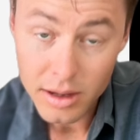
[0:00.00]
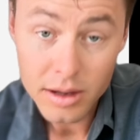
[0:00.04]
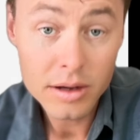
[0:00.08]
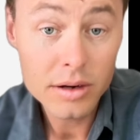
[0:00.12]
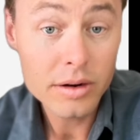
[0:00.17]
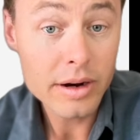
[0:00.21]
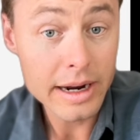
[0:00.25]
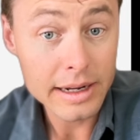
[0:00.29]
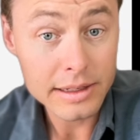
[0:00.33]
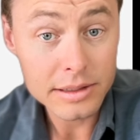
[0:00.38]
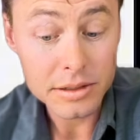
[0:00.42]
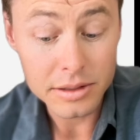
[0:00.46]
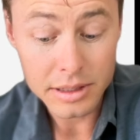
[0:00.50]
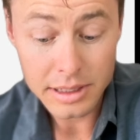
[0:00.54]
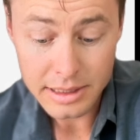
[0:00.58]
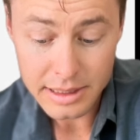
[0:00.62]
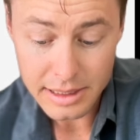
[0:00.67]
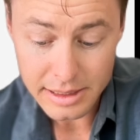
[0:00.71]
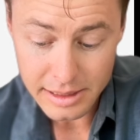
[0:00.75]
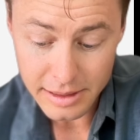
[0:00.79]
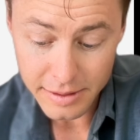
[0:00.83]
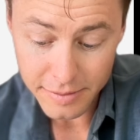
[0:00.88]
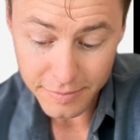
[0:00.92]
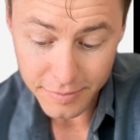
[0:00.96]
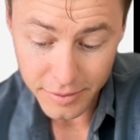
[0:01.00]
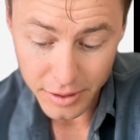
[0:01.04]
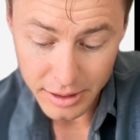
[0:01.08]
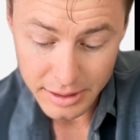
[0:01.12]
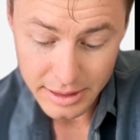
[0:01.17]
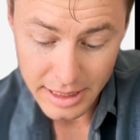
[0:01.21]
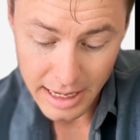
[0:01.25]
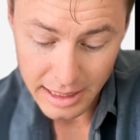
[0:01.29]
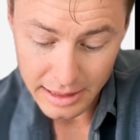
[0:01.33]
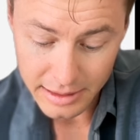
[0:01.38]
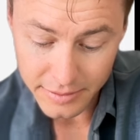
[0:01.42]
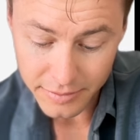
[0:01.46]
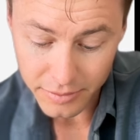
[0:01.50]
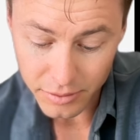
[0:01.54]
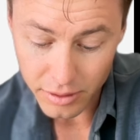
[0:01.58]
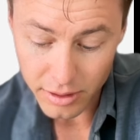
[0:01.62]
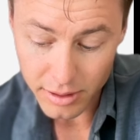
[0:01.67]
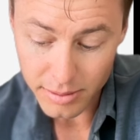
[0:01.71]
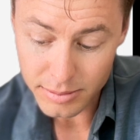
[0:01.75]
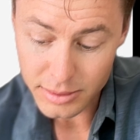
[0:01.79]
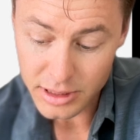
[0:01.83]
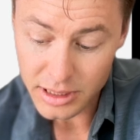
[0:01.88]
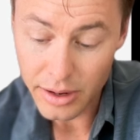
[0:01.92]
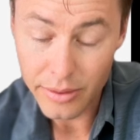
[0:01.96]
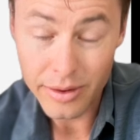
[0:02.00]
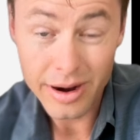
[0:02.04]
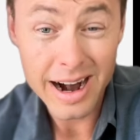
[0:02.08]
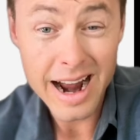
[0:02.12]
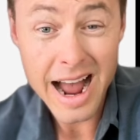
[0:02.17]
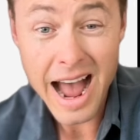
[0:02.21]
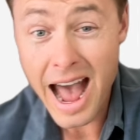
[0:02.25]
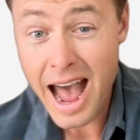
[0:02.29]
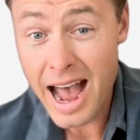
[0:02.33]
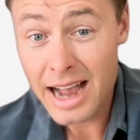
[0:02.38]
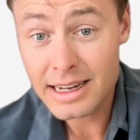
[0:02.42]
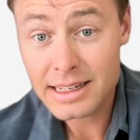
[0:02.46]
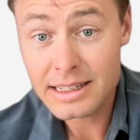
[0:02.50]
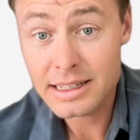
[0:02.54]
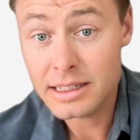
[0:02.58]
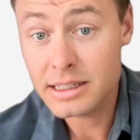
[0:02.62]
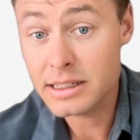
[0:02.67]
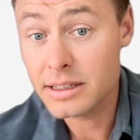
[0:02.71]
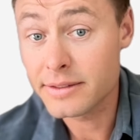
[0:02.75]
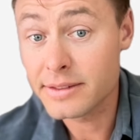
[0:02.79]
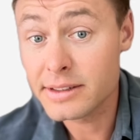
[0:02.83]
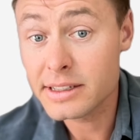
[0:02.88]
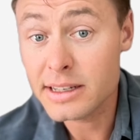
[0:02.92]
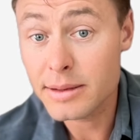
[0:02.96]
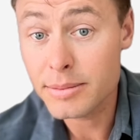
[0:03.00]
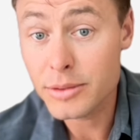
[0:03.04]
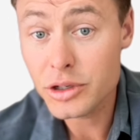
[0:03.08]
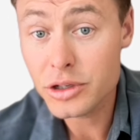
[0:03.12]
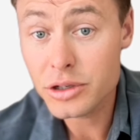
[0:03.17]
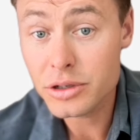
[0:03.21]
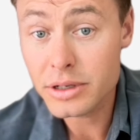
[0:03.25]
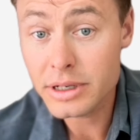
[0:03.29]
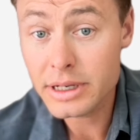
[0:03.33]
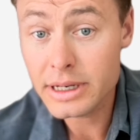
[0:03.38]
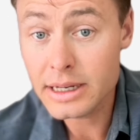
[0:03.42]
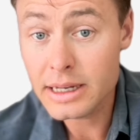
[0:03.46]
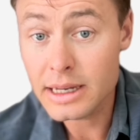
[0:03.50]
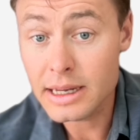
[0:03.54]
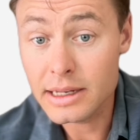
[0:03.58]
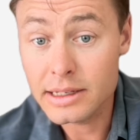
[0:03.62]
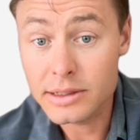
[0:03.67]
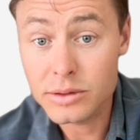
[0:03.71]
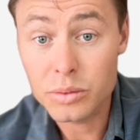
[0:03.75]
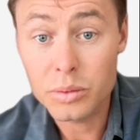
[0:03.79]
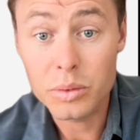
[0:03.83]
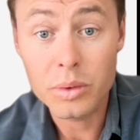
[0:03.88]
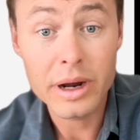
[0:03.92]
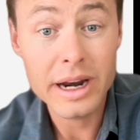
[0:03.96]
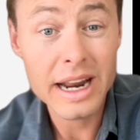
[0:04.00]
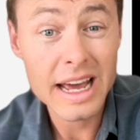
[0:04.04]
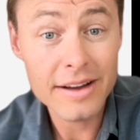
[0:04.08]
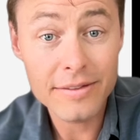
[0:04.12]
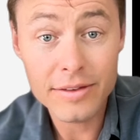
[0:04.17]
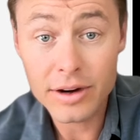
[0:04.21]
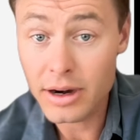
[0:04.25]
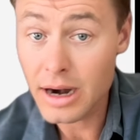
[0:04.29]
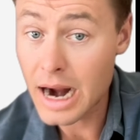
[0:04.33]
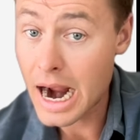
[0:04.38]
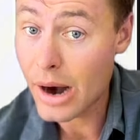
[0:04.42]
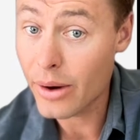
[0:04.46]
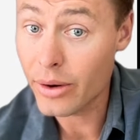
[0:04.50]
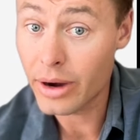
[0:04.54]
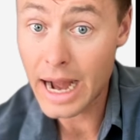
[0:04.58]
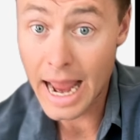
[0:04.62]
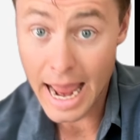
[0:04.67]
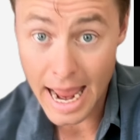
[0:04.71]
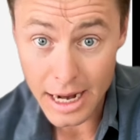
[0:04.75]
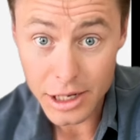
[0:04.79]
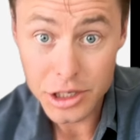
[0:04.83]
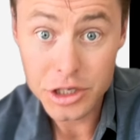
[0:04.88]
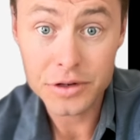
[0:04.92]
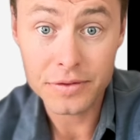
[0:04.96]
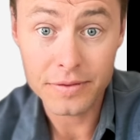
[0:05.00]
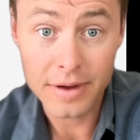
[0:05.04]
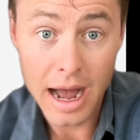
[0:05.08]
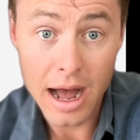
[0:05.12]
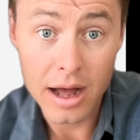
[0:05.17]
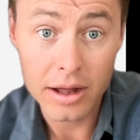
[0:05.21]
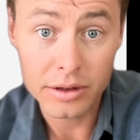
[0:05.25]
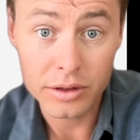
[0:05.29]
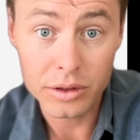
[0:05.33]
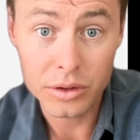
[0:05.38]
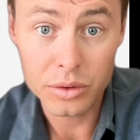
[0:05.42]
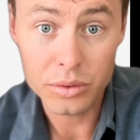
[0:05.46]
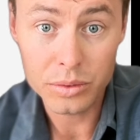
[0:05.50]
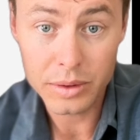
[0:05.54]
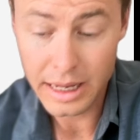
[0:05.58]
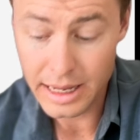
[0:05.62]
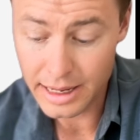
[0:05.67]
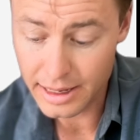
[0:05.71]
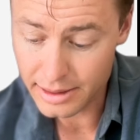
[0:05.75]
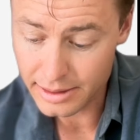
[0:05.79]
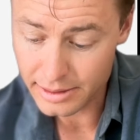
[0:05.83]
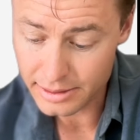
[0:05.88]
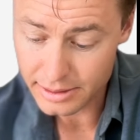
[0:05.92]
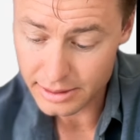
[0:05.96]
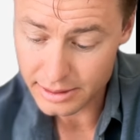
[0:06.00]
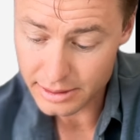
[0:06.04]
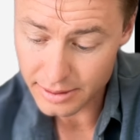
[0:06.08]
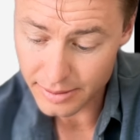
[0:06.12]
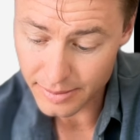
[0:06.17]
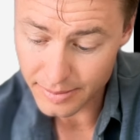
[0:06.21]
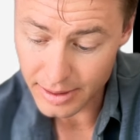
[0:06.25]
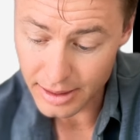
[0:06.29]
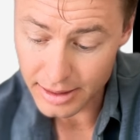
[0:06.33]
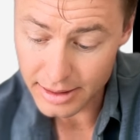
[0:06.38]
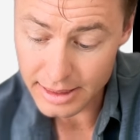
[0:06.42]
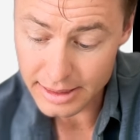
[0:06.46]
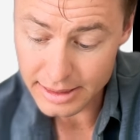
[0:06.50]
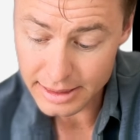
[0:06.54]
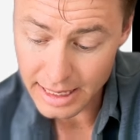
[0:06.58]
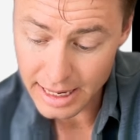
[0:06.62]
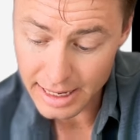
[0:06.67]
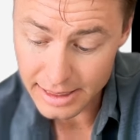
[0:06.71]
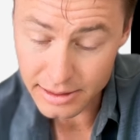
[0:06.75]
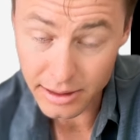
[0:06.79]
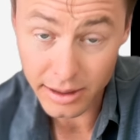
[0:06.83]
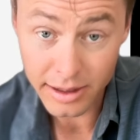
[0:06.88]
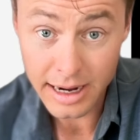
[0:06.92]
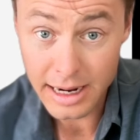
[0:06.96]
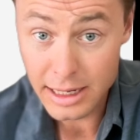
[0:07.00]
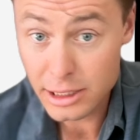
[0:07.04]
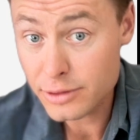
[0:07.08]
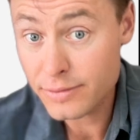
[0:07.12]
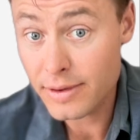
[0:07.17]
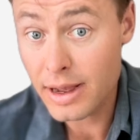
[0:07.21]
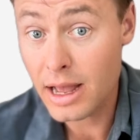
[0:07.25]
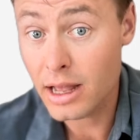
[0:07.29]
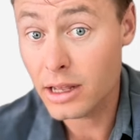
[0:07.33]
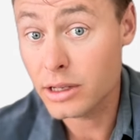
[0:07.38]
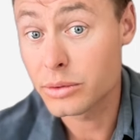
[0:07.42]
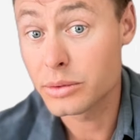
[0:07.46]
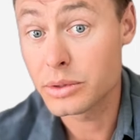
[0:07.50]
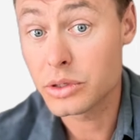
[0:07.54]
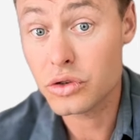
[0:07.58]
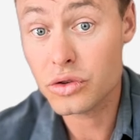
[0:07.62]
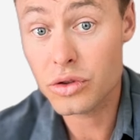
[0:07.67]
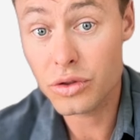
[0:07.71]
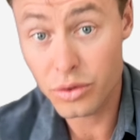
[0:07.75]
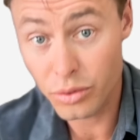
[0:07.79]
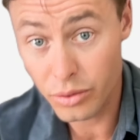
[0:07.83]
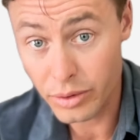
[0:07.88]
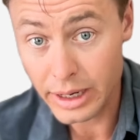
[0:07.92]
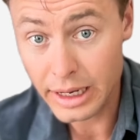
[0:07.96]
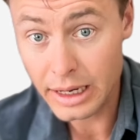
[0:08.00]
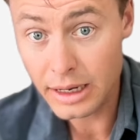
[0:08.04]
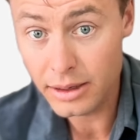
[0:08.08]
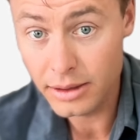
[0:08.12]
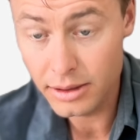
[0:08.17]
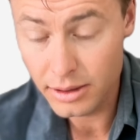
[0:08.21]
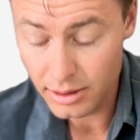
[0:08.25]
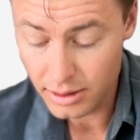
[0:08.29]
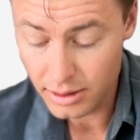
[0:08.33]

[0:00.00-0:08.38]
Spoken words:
Great, so this is in vertex form, so our axis of symmetry is whatever our h value is. In this case, our h value is 3